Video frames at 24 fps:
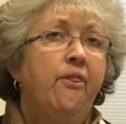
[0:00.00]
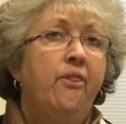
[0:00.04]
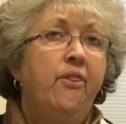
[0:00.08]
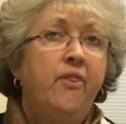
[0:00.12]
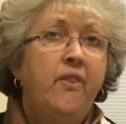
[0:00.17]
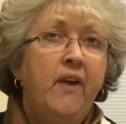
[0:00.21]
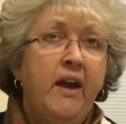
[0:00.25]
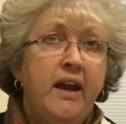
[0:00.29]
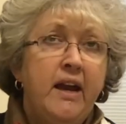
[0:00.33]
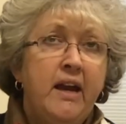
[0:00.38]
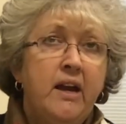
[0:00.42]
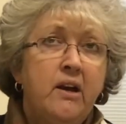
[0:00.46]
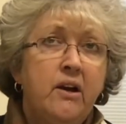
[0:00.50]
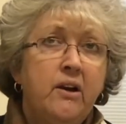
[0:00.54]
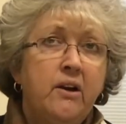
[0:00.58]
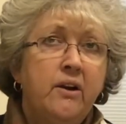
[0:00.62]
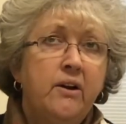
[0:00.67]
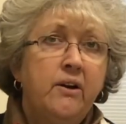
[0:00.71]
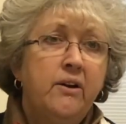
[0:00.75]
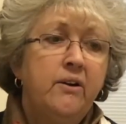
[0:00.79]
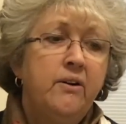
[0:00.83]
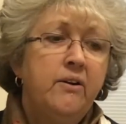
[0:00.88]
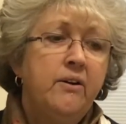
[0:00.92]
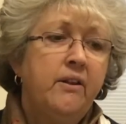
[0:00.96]

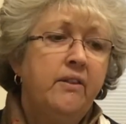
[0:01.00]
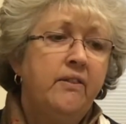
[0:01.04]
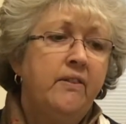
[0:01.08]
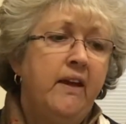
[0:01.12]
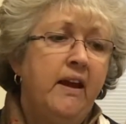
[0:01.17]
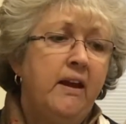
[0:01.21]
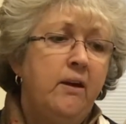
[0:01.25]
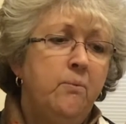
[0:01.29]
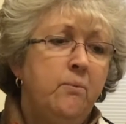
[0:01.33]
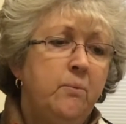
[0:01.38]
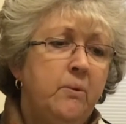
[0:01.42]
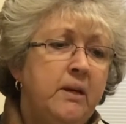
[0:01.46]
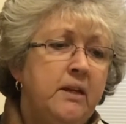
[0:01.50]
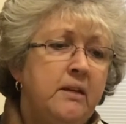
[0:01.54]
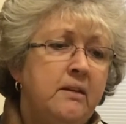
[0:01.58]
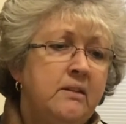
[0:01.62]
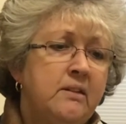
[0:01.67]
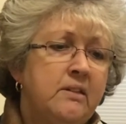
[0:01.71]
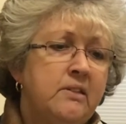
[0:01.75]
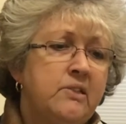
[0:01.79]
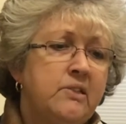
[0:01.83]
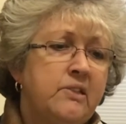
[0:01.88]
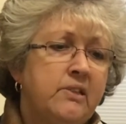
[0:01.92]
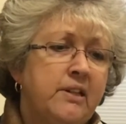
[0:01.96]
There, they
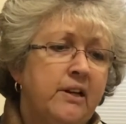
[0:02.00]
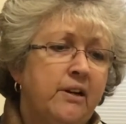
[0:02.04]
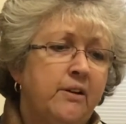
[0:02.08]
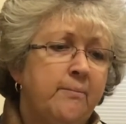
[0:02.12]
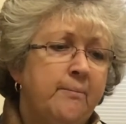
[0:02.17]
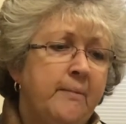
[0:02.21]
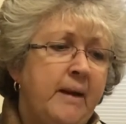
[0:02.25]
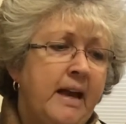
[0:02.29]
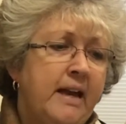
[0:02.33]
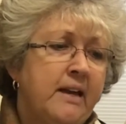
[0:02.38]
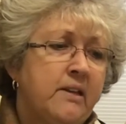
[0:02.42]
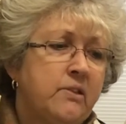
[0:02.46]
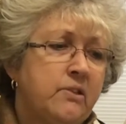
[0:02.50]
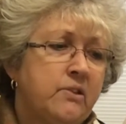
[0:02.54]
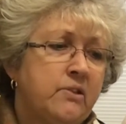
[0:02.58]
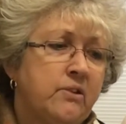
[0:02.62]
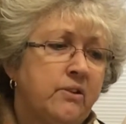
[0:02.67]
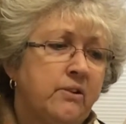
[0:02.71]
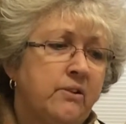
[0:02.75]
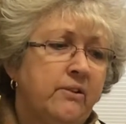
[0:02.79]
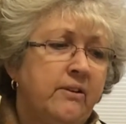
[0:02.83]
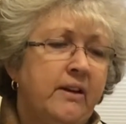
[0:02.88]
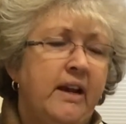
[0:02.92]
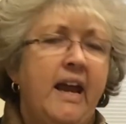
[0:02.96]
witnessed their
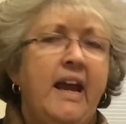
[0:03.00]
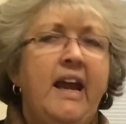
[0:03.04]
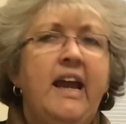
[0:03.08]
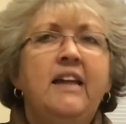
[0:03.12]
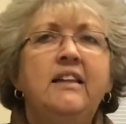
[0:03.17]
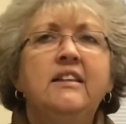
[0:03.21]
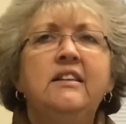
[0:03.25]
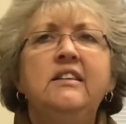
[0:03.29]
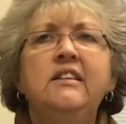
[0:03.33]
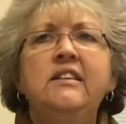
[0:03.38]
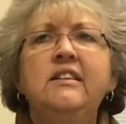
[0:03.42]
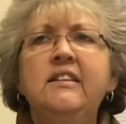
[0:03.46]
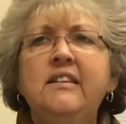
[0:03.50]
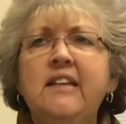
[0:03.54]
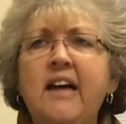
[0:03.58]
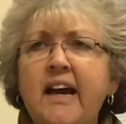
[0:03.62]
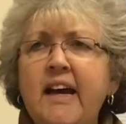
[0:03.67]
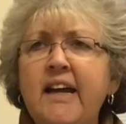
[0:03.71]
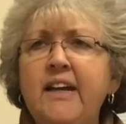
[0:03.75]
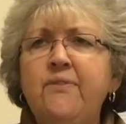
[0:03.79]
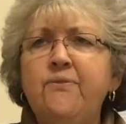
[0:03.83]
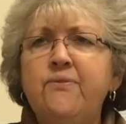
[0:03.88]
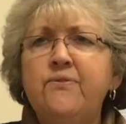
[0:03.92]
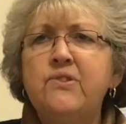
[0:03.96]
master, a
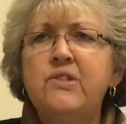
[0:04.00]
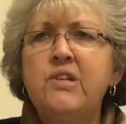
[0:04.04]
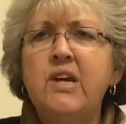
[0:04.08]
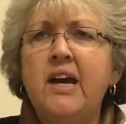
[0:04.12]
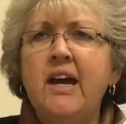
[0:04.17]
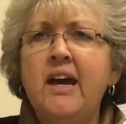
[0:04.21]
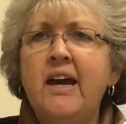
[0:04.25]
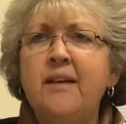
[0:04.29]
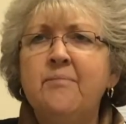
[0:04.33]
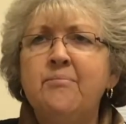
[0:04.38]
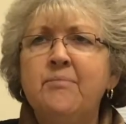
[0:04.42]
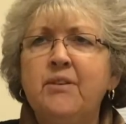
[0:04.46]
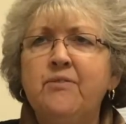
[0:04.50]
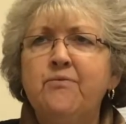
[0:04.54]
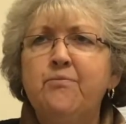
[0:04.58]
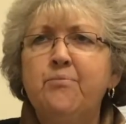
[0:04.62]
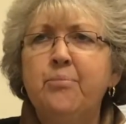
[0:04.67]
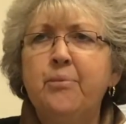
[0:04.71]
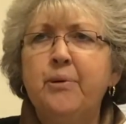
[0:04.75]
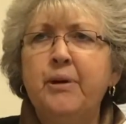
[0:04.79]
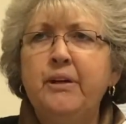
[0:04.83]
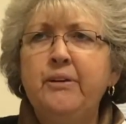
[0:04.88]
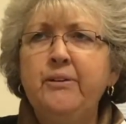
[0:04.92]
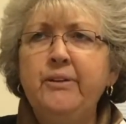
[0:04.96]
lifetime of
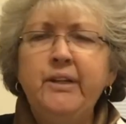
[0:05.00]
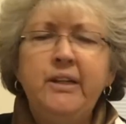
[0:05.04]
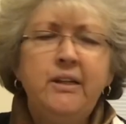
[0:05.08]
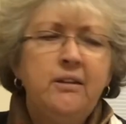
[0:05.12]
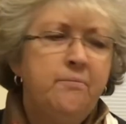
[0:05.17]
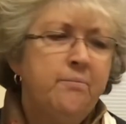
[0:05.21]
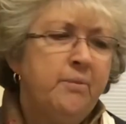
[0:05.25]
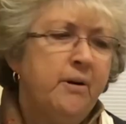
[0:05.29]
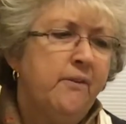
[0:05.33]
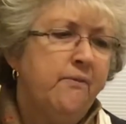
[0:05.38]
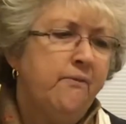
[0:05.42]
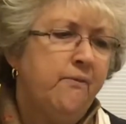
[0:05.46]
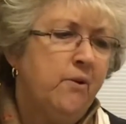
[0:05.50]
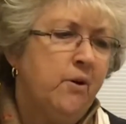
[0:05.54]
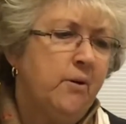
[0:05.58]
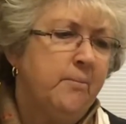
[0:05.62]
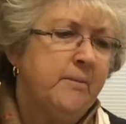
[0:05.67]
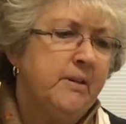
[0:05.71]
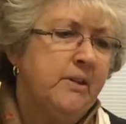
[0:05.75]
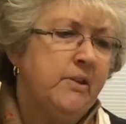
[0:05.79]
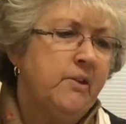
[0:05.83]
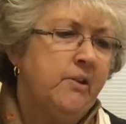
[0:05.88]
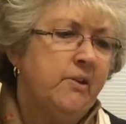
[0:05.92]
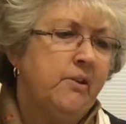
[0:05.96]
brilliant
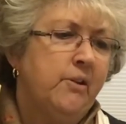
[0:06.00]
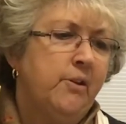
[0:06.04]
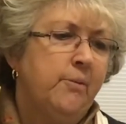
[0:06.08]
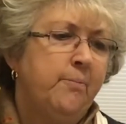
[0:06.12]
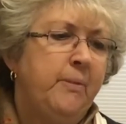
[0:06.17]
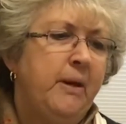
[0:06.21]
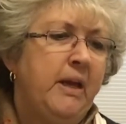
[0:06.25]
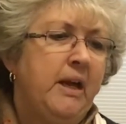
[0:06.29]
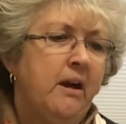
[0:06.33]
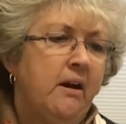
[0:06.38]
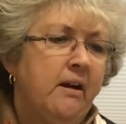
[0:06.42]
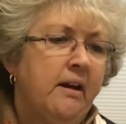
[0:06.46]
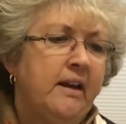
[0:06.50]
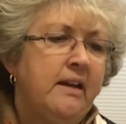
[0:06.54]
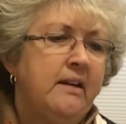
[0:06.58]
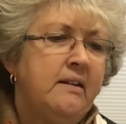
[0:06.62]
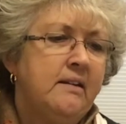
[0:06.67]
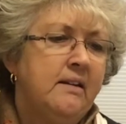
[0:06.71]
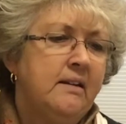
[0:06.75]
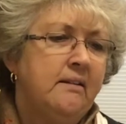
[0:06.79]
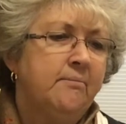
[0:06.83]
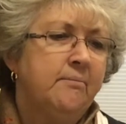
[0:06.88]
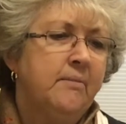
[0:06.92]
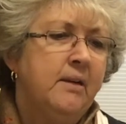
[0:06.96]
performances behind
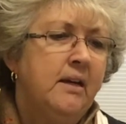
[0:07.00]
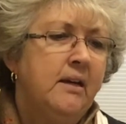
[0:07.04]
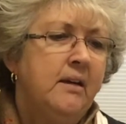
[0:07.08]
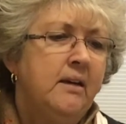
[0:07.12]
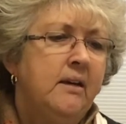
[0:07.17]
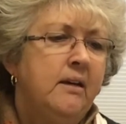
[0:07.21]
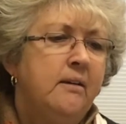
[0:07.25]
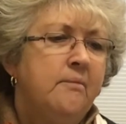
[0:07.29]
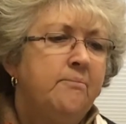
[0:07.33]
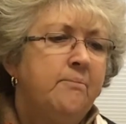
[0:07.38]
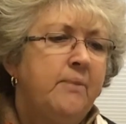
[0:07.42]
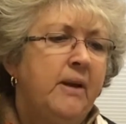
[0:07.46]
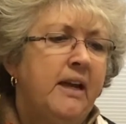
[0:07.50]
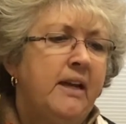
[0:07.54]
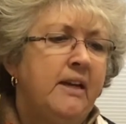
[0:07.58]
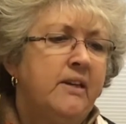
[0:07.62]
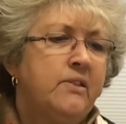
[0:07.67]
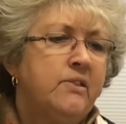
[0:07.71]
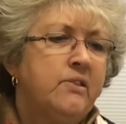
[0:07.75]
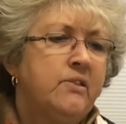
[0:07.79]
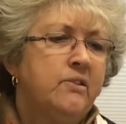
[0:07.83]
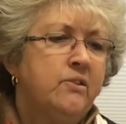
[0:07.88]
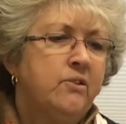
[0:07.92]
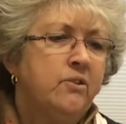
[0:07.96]
him,
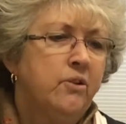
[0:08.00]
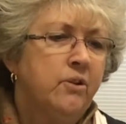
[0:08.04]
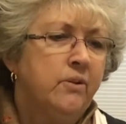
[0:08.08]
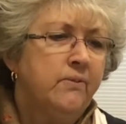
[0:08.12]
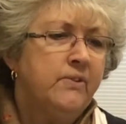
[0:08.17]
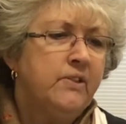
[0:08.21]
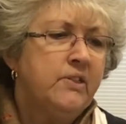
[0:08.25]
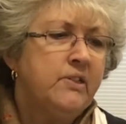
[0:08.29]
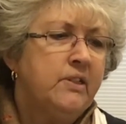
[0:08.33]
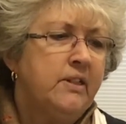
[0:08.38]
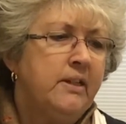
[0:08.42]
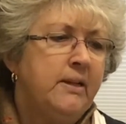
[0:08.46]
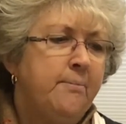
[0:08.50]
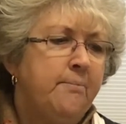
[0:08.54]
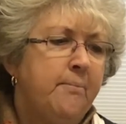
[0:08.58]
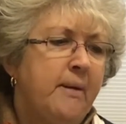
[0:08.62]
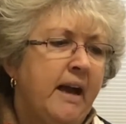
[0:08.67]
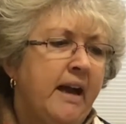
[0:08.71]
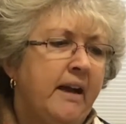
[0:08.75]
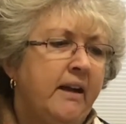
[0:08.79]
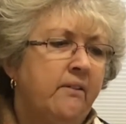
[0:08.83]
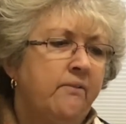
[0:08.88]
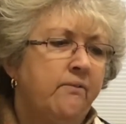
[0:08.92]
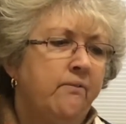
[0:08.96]
pace nervously
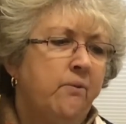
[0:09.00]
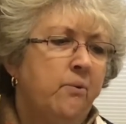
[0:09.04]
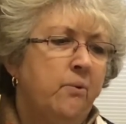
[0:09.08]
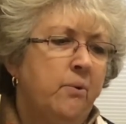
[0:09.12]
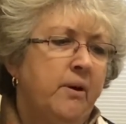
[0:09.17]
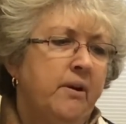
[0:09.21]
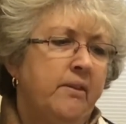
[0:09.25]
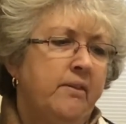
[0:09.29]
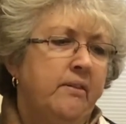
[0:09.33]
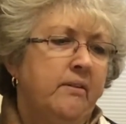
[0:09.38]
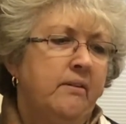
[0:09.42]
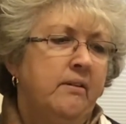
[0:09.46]
back and forth.